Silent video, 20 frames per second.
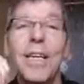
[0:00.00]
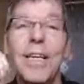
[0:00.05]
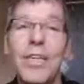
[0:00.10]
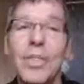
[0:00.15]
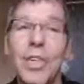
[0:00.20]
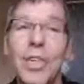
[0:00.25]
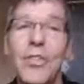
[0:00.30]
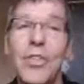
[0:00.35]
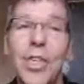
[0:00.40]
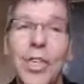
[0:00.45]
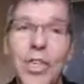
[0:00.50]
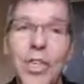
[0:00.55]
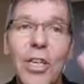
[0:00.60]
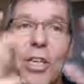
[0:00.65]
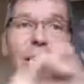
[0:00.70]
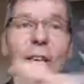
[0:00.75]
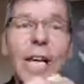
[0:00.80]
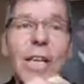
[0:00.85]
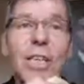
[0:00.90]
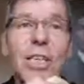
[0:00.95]
strategic
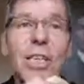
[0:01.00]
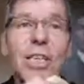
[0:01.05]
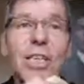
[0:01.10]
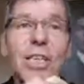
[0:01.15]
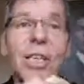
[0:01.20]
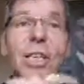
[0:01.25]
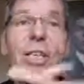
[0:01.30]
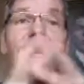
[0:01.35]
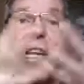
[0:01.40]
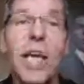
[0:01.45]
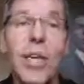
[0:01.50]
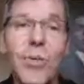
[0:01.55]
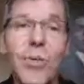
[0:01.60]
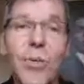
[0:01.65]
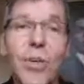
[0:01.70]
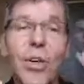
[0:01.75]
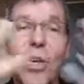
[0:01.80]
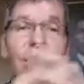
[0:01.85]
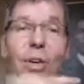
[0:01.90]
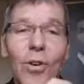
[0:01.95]
connections,
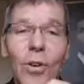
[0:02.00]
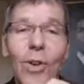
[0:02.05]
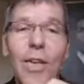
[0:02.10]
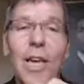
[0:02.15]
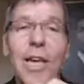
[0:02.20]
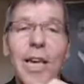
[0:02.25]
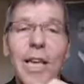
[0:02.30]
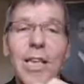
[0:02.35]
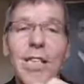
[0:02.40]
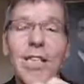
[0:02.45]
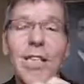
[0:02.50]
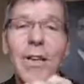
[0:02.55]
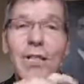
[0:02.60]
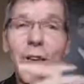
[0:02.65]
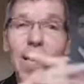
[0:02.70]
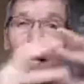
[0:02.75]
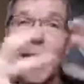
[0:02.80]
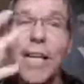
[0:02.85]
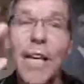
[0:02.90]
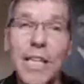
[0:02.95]
networking, all that kind of stuff.
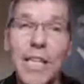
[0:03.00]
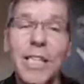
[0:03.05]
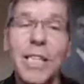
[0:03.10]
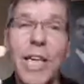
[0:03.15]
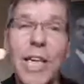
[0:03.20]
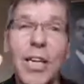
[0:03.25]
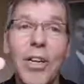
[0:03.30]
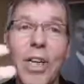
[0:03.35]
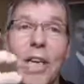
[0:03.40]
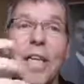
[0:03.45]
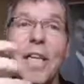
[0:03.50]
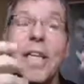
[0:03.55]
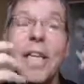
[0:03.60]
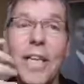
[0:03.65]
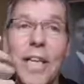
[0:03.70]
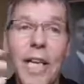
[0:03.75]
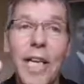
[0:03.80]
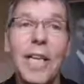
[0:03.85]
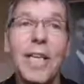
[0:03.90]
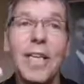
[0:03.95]
And as I said already,
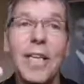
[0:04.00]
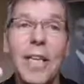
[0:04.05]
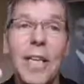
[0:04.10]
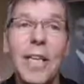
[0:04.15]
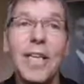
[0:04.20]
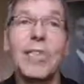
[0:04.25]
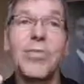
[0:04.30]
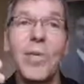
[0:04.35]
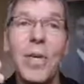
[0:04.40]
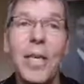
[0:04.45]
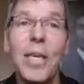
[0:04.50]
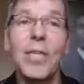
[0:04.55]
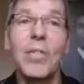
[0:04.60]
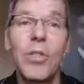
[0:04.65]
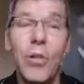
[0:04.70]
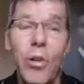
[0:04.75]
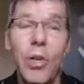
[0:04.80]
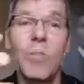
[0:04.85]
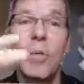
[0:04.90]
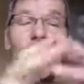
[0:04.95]
next week it's
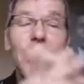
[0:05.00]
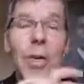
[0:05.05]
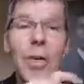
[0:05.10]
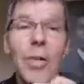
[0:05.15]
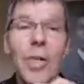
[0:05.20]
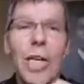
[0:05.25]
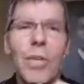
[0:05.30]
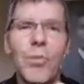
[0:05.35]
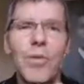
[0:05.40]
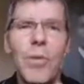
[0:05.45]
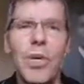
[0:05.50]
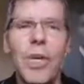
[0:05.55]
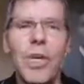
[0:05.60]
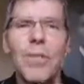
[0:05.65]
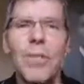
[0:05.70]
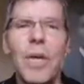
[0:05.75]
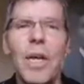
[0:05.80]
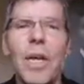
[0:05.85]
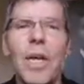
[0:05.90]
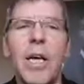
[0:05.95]
going to be about
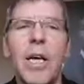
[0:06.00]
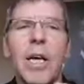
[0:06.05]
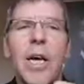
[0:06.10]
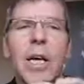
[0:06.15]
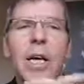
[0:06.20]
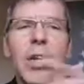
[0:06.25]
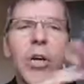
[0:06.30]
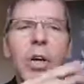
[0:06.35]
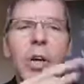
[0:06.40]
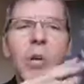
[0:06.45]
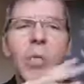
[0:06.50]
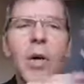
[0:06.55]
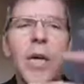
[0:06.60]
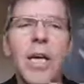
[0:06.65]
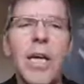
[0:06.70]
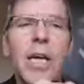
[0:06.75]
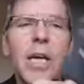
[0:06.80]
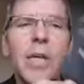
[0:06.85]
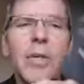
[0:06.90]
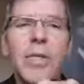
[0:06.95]
networking. And another
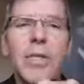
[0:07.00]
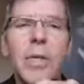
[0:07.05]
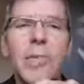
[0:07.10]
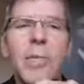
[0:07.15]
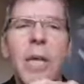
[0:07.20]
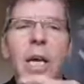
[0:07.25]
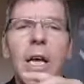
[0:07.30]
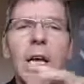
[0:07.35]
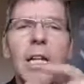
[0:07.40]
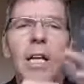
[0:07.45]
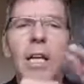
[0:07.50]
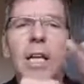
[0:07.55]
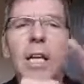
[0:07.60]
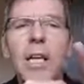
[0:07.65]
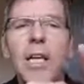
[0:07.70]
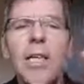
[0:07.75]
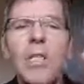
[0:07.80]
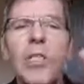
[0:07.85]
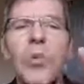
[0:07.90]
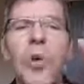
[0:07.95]
one here is
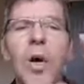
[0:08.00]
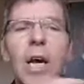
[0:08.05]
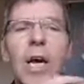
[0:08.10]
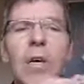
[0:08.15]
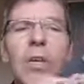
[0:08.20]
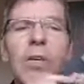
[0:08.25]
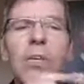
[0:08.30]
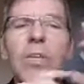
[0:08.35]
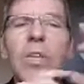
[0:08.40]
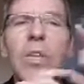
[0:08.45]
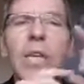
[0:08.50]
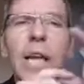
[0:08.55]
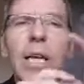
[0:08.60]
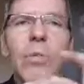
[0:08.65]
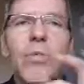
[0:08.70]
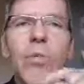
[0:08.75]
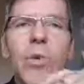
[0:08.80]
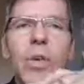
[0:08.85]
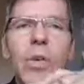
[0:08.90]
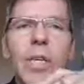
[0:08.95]
leaders who are good
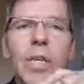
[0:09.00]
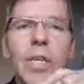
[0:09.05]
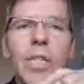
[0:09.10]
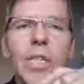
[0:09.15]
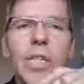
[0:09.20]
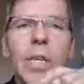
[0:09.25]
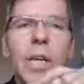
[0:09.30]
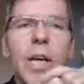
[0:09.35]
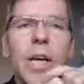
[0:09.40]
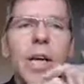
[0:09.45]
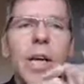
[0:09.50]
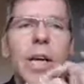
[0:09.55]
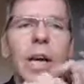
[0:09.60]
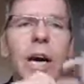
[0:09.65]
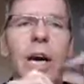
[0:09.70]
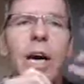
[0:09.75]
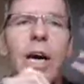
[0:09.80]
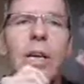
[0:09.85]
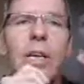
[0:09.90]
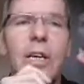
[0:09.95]
networkers
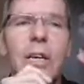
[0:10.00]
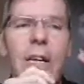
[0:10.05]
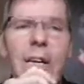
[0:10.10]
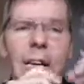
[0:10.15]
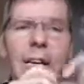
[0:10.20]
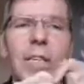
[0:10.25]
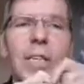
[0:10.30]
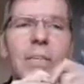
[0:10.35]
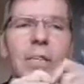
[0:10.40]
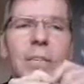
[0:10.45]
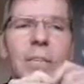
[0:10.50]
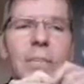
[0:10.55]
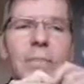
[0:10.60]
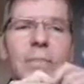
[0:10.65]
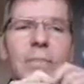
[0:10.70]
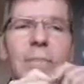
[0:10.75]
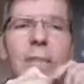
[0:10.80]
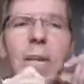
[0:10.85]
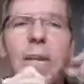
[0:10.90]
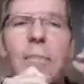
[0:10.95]
are the connectors.
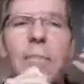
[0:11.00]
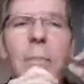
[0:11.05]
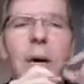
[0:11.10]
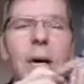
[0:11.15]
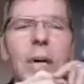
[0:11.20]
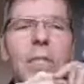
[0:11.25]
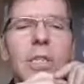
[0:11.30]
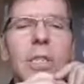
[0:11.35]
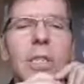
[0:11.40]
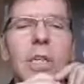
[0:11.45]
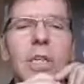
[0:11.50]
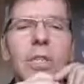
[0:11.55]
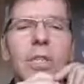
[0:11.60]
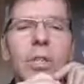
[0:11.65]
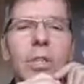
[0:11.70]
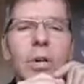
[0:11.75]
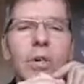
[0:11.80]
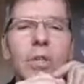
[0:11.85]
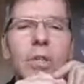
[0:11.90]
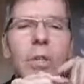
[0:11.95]
They master that
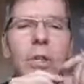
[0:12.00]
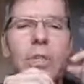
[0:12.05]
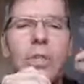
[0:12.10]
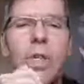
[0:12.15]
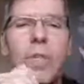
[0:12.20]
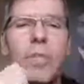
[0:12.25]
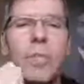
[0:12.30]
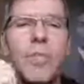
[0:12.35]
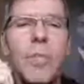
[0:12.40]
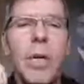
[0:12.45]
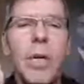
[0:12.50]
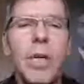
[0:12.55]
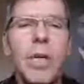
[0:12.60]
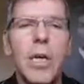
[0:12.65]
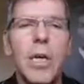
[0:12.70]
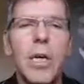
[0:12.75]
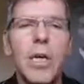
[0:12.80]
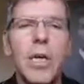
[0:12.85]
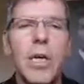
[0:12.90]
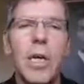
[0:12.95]
social, as
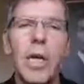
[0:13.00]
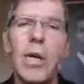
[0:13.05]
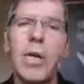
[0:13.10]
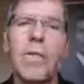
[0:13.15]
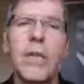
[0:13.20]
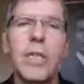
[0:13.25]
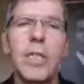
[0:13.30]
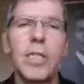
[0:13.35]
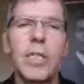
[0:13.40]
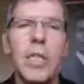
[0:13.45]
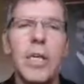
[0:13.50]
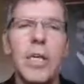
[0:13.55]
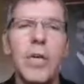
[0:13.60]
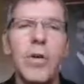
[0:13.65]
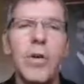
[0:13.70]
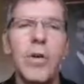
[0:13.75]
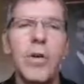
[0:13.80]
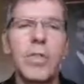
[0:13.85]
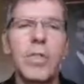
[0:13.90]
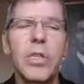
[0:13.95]
Mark Granovetter
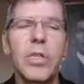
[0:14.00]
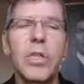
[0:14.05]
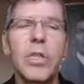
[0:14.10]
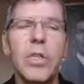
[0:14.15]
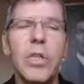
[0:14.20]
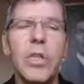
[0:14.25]
calls,